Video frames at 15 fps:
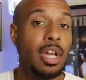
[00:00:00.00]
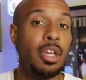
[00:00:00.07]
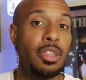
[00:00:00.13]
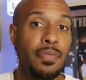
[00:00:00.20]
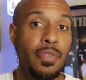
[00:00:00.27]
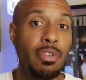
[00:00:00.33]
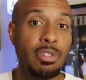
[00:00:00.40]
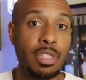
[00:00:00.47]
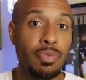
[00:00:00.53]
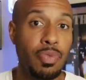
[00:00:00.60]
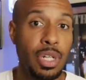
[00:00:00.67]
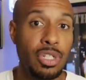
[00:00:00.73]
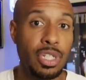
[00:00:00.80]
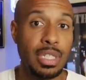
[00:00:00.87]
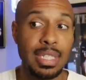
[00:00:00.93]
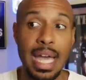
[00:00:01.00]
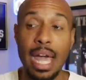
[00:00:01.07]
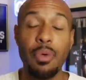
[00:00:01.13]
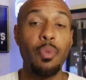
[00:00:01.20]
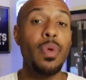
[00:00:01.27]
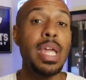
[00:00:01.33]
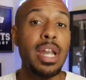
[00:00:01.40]
The first of which is
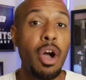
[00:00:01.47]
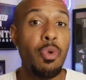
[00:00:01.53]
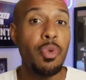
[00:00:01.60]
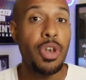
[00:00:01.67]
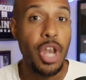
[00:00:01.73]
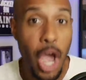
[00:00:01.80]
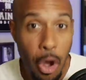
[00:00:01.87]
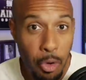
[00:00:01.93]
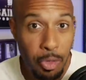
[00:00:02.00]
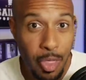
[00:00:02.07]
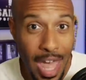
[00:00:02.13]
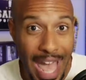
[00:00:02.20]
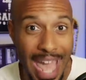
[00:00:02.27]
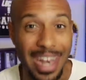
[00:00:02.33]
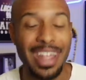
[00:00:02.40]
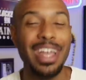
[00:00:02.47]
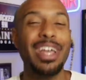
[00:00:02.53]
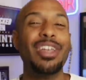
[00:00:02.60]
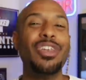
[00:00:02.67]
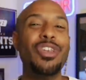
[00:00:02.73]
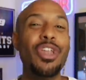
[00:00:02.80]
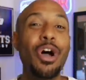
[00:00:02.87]
that we don't know that.
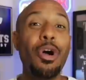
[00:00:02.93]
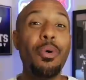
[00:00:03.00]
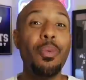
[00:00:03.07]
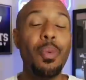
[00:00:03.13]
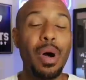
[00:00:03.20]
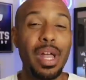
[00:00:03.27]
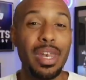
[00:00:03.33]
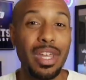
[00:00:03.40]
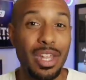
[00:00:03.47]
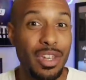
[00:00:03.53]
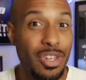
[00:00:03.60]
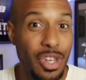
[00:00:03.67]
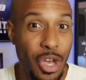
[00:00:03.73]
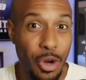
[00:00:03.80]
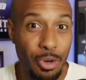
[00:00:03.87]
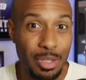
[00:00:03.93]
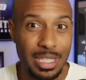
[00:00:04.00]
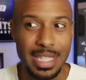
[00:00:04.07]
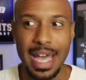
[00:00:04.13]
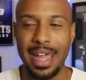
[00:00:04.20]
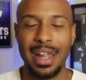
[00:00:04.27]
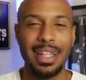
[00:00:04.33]
No one knows
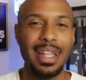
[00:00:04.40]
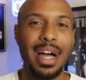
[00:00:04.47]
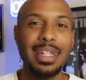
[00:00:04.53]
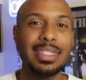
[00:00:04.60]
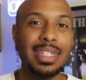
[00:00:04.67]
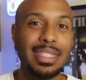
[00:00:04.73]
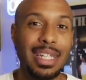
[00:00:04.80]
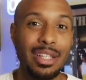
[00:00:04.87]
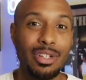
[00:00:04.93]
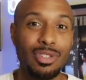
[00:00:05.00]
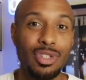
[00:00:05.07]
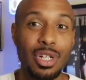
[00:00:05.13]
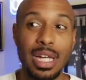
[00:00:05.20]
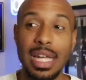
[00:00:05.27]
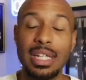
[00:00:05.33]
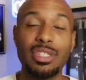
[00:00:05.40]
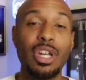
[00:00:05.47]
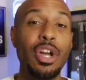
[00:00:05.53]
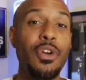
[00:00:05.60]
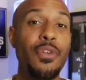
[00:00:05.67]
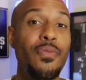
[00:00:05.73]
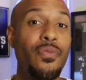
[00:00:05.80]
that. Alontae Taylor took his
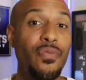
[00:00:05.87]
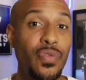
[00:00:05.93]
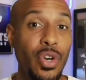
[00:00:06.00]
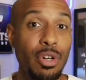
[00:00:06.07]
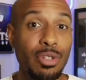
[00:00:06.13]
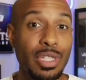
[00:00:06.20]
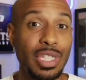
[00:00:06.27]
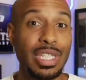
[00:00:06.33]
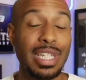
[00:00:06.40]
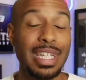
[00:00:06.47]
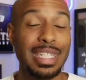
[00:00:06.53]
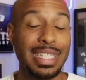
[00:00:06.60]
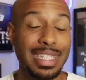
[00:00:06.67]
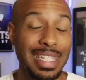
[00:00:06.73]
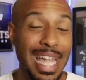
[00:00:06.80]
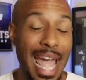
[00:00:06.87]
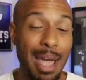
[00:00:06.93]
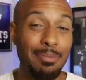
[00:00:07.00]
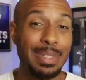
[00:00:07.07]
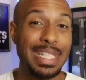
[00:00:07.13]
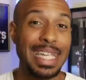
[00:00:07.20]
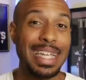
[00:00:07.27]
first
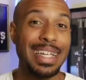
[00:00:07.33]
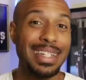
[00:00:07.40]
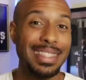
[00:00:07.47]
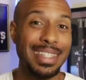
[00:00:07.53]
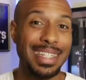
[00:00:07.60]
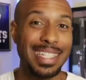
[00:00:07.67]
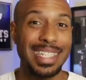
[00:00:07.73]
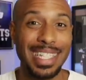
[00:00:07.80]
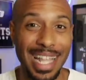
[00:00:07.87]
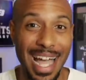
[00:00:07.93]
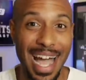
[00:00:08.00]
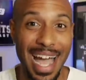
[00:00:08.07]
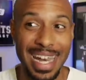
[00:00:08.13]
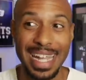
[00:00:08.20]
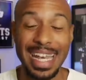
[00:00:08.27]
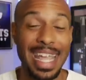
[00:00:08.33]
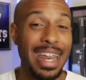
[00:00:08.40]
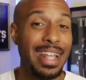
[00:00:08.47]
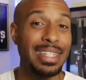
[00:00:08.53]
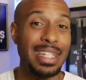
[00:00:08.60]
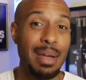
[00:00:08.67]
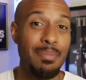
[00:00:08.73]
snaps in the slot in
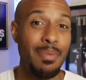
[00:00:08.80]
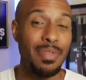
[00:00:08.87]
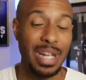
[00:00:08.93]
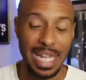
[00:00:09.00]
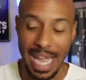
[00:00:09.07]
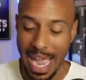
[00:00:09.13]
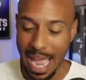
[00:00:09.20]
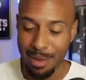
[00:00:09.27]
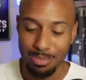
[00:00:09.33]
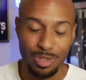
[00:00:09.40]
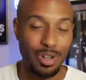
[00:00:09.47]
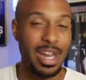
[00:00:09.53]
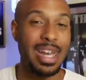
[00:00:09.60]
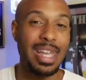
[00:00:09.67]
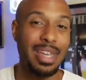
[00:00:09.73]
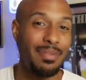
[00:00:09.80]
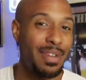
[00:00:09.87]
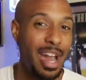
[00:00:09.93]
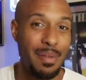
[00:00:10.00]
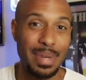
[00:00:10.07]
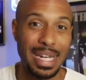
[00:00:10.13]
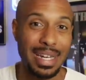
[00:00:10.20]
any type of a camp, training
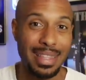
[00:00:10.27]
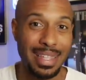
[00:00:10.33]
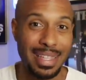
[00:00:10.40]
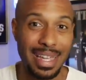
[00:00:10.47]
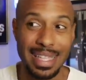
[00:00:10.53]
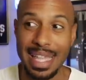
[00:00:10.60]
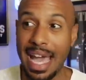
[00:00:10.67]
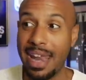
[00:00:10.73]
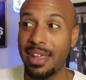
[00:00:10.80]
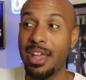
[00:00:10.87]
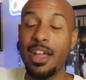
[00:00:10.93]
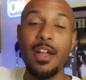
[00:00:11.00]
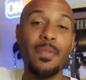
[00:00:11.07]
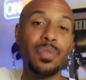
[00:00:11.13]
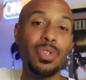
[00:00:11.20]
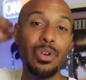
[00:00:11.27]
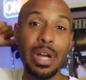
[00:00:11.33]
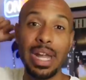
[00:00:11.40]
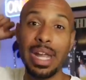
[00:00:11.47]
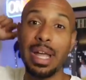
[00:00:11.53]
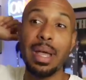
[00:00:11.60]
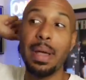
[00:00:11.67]
environment, anything like that,
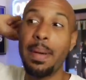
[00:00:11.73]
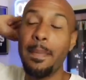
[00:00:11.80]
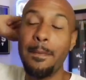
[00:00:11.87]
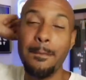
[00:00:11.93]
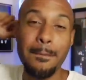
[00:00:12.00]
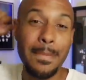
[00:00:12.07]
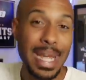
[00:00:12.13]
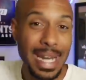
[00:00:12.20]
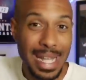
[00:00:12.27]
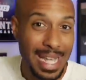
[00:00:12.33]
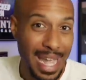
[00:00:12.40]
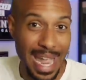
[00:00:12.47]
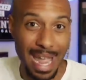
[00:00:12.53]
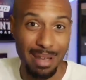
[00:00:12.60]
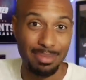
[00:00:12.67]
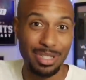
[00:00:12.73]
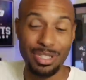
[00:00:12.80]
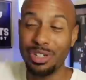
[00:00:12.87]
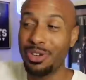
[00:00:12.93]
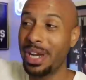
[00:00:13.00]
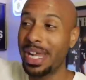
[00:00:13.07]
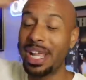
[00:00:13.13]
during mini camps,
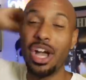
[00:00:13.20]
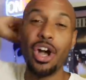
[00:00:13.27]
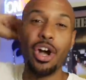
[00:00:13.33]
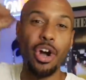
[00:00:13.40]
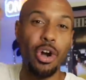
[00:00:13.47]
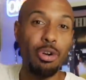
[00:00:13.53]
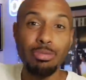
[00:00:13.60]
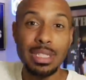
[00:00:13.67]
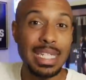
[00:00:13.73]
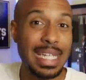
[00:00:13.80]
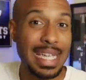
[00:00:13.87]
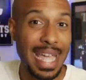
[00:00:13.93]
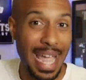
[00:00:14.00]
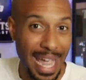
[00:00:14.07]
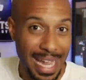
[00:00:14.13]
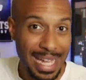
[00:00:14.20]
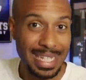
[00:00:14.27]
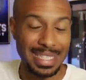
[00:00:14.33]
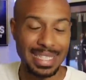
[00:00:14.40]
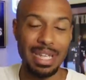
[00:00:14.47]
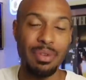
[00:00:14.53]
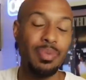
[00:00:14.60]
during
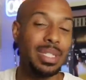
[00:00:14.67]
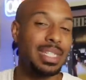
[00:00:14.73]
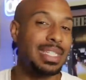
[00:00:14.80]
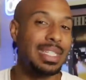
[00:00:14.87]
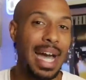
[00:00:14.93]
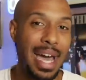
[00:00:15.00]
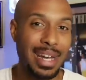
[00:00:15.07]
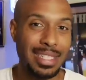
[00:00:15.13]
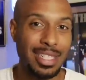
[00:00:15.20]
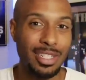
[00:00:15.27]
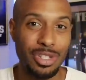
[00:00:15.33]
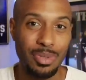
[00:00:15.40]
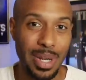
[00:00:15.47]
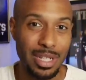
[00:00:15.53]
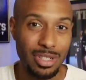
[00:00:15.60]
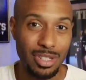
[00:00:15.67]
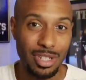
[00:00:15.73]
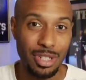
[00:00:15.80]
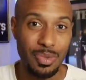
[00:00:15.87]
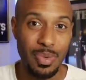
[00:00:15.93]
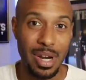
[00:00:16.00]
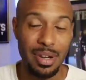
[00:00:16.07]
OTAs. It was not a situation
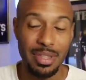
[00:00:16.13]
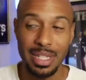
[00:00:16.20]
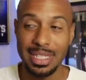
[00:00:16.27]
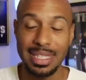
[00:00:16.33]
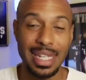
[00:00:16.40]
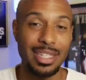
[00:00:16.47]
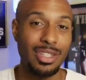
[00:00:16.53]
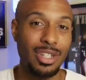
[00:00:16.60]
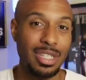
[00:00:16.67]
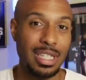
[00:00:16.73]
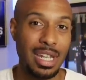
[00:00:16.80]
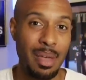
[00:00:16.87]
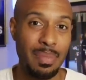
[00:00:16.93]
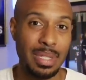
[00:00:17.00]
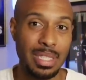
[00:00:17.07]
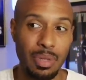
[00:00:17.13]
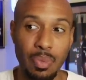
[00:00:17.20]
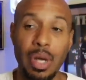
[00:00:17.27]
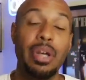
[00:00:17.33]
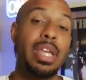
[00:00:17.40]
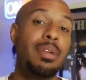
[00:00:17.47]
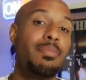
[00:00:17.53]
to where the Saints looked at him and said,
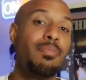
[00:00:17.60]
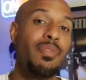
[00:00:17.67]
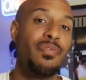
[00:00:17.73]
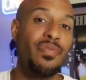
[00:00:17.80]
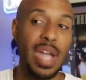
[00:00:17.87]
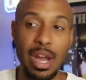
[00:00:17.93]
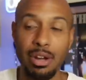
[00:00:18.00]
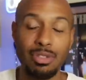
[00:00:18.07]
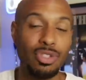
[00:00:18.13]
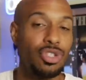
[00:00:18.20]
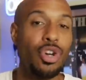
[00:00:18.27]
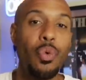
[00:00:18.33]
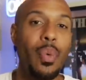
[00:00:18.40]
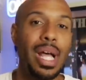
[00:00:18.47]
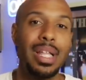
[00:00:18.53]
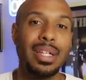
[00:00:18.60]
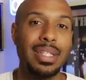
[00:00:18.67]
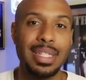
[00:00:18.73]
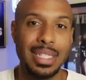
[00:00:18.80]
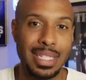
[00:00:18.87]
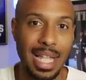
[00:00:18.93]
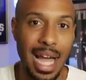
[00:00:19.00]
well, he fared so well on
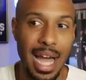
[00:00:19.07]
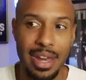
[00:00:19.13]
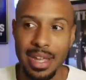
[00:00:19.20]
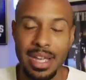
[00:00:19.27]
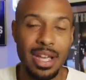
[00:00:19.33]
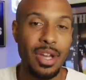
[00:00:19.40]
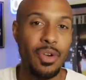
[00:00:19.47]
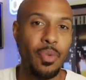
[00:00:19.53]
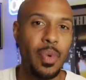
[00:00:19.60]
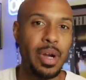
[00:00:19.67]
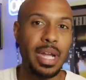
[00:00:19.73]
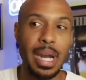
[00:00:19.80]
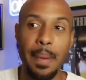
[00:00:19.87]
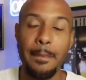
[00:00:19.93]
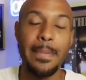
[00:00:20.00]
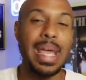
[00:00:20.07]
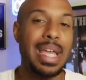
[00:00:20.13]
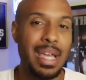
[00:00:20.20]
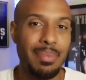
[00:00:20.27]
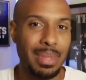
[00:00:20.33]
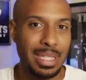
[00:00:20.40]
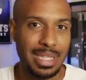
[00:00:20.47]
the slot, we're going to
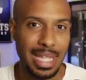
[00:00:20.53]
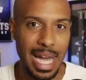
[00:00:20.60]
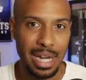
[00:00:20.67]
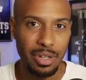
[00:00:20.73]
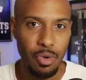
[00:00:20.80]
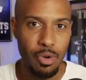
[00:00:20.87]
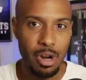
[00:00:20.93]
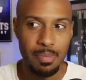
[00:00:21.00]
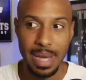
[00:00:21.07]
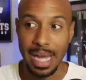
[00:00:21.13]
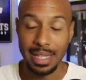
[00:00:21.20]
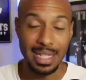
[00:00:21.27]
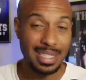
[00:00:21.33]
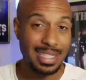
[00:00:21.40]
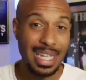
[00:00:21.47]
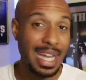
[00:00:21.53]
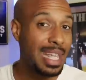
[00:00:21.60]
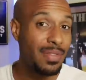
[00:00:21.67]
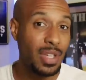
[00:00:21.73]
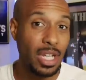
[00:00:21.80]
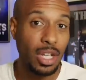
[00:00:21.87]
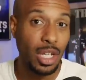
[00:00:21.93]
make him a slot cornerback. That's not
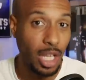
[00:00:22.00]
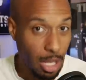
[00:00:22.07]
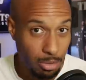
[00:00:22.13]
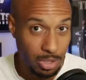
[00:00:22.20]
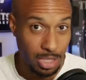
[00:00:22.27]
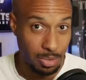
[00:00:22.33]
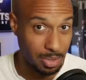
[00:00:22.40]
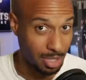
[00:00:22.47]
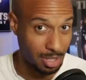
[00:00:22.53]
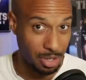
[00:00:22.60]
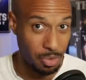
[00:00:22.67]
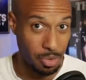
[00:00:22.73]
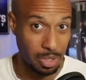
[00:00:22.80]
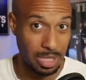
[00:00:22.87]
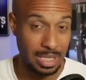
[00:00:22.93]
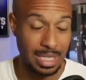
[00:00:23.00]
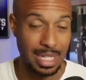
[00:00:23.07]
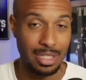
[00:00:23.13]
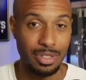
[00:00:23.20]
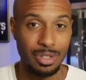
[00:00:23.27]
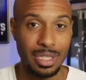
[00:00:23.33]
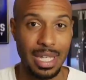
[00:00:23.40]
even close to what the New Orleans
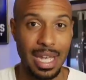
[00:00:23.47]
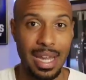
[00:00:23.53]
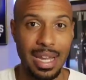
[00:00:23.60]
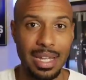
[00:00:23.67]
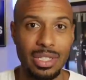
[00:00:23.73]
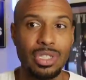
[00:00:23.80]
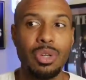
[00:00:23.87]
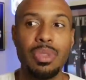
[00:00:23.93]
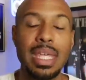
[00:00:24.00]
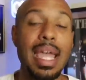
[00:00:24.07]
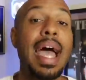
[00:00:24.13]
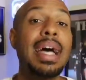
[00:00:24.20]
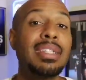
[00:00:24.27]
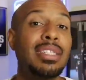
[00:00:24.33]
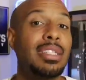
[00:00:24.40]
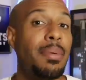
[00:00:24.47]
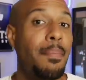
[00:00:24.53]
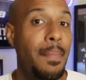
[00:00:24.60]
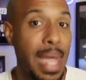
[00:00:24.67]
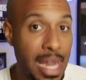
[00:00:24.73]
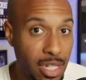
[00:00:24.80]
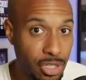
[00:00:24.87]
Saints are saying. And so the
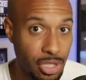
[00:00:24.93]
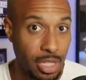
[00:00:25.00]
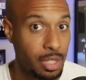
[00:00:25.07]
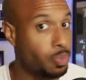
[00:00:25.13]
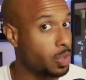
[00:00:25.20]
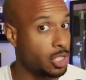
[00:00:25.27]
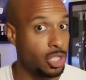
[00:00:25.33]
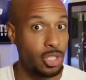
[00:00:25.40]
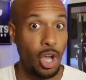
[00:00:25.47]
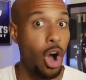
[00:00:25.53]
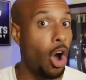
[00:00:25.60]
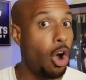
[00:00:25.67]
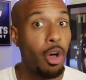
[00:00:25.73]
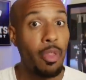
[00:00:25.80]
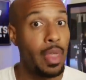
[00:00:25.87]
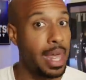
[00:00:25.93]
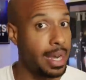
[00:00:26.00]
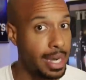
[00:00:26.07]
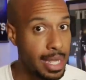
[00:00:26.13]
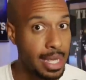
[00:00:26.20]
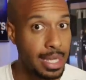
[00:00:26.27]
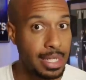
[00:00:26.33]
estimation, which is all that
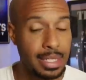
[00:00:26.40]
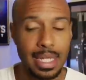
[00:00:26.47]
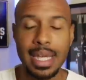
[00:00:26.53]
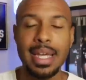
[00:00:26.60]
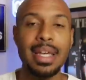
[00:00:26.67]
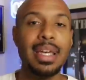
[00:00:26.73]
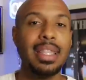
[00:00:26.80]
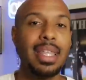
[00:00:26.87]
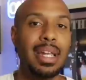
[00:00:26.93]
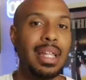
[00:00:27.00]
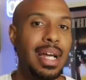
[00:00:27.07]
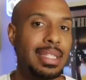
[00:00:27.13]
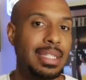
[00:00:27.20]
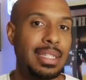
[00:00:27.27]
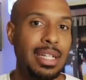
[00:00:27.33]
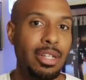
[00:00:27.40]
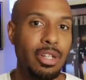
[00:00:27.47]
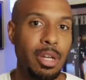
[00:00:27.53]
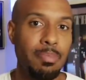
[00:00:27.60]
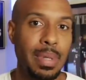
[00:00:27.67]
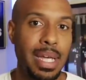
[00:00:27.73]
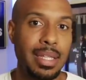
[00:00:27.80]
it is, that Alontae Taylor
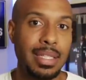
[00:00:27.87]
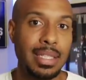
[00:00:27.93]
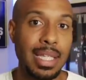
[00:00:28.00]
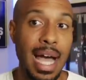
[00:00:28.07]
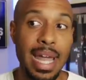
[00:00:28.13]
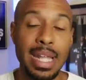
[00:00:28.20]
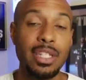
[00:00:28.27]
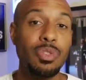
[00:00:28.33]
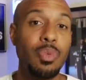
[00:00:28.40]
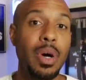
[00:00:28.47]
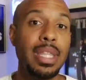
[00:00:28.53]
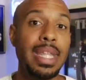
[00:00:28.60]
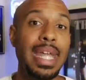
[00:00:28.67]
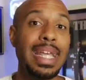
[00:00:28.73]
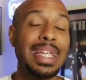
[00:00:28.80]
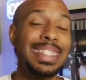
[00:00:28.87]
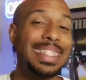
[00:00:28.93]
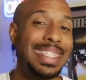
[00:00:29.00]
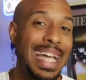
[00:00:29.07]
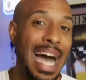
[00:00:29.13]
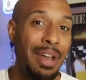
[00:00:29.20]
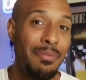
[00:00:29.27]
could play in the slot is one that is
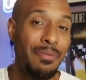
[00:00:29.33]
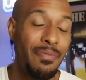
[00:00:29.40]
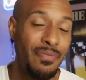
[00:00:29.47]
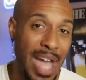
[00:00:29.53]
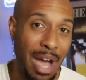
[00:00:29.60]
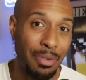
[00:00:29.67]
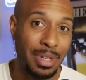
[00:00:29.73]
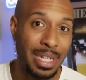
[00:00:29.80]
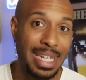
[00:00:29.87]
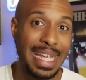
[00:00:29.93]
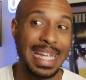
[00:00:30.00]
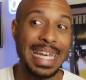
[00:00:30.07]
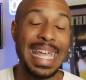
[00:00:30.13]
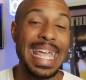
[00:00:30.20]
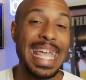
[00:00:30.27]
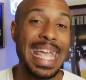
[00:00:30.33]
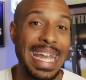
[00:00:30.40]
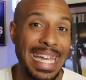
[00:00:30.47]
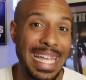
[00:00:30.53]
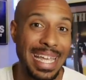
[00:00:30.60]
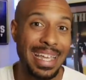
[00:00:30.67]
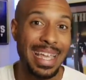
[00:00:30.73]
not founded in
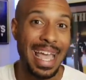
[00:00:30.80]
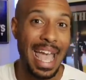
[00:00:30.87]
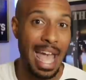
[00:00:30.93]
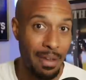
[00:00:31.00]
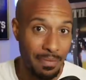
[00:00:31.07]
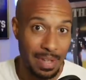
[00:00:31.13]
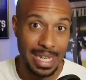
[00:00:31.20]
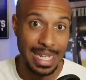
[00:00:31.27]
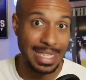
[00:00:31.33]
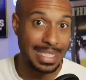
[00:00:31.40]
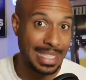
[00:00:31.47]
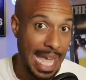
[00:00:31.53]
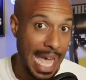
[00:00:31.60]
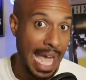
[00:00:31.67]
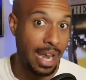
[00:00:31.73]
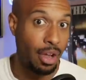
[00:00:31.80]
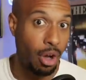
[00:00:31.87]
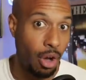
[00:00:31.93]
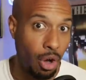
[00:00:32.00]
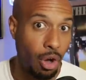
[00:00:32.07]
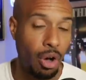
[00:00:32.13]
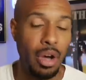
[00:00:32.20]
any evidence at
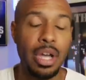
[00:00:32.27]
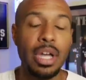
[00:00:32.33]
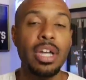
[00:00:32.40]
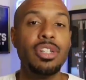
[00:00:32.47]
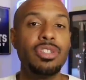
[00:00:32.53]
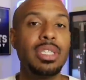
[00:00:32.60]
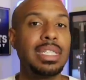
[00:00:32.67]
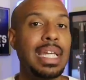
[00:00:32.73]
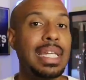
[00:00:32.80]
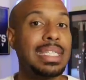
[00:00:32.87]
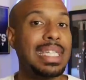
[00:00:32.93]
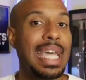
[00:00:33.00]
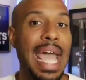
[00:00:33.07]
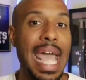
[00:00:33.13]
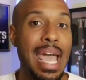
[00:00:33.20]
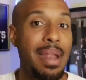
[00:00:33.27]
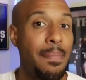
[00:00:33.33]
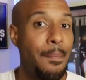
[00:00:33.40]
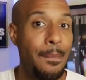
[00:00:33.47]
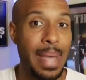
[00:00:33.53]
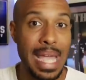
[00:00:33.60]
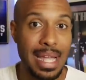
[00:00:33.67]
all. So the Saints can't
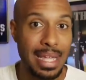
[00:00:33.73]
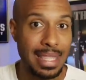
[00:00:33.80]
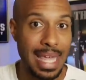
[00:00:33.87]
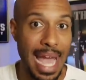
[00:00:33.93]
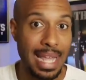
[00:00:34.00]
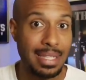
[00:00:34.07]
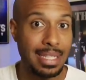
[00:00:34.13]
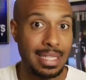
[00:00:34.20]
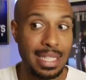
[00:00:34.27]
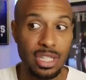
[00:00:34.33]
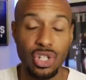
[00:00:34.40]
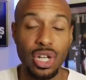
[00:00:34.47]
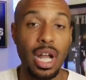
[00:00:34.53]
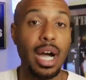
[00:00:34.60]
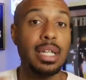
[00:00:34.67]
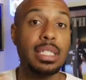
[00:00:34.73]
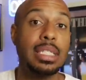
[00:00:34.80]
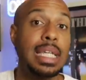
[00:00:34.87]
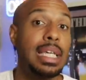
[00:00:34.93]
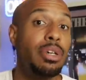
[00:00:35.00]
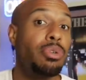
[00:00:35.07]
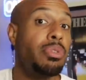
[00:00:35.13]
make that decision
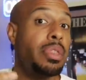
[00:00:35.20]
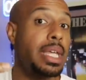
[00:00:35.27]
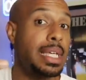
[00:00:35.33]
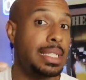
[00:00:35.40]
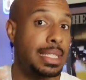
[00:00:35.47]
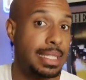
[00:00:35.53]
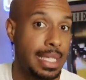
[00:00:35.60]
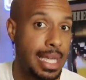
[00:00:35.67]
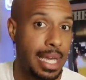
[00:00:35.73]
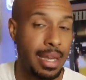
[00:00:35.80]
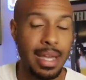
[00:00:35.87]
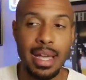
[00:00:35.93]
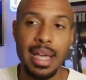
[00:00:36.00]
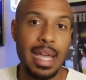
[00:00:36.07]
until they see it.